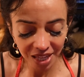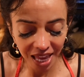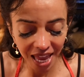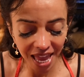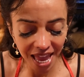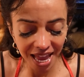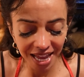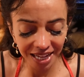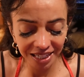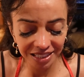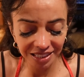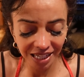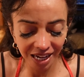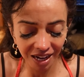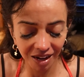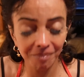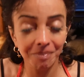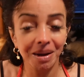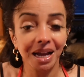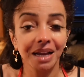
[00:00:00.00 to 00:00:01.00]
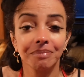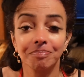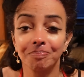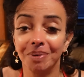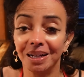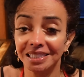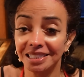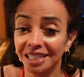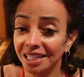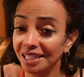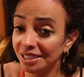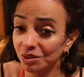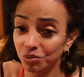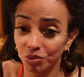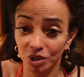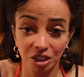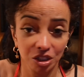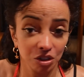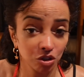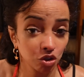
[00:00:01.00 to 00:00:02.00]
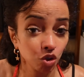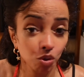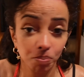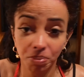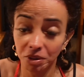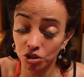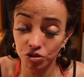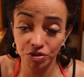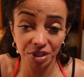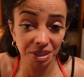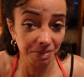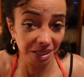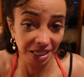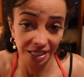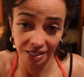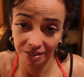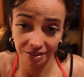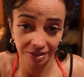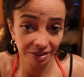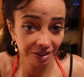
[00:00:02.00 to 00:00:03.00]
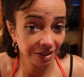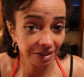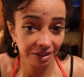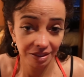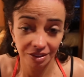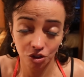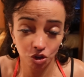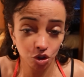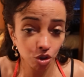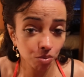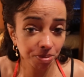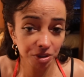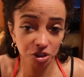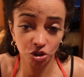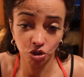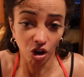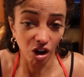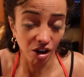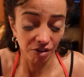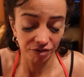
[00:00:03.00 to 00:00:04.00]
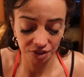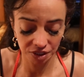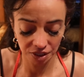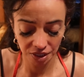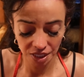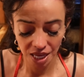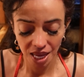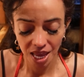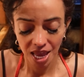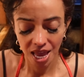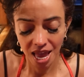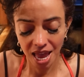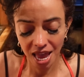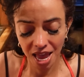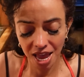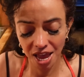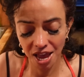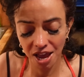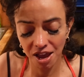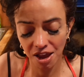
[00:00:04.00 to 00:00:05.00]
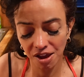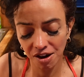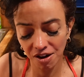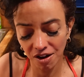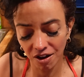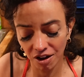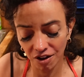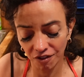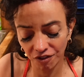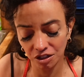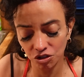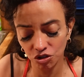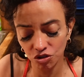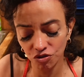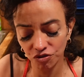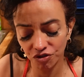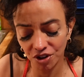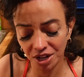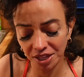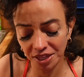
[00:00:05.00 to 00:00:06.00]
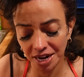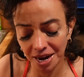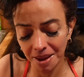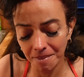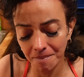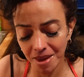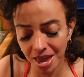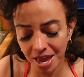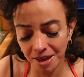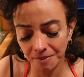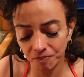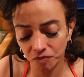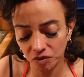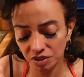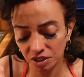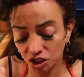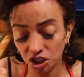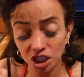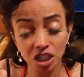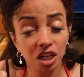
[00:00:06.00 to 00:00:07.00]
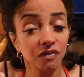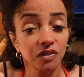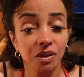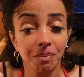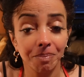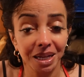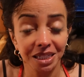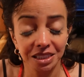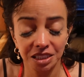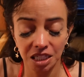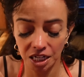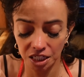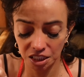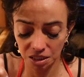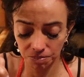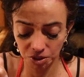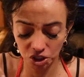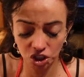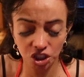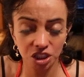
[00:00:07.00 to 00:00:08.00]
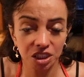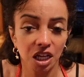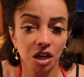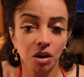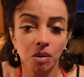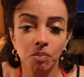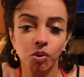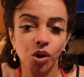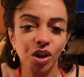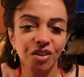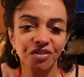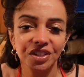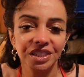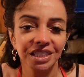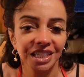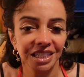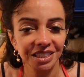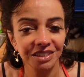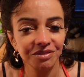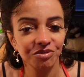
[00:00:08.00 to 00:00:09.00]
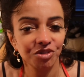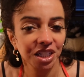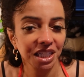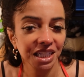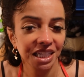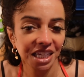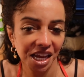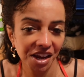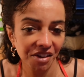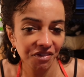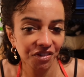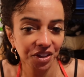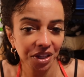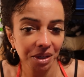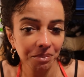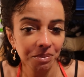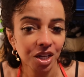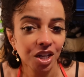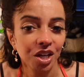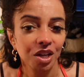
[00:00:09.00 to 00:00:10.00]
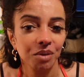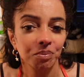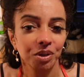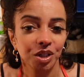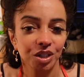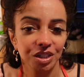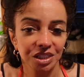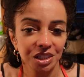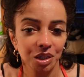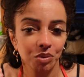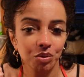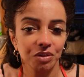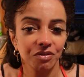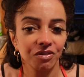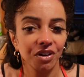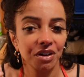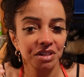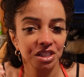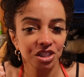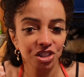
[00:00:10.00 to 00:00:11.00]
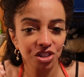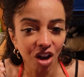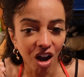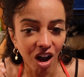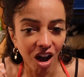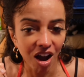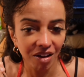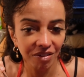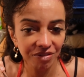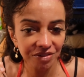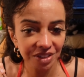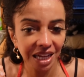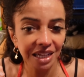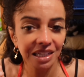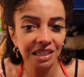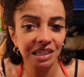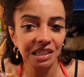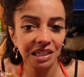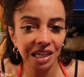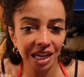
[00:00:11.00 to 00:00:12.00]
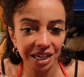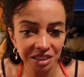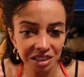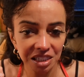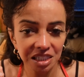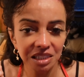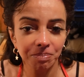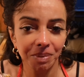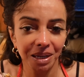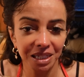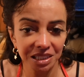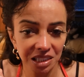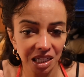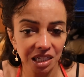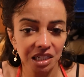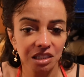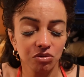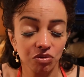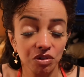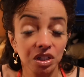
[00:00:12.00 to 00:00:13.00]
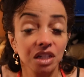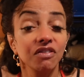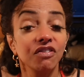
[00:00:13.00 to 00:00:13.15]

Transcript: and my pasteles were super creamy, super soft. And a new friend that I met, she loved the pasteles, but she said her boyfriend didn't really care for them because they were very soft. Like he likes his pasteles really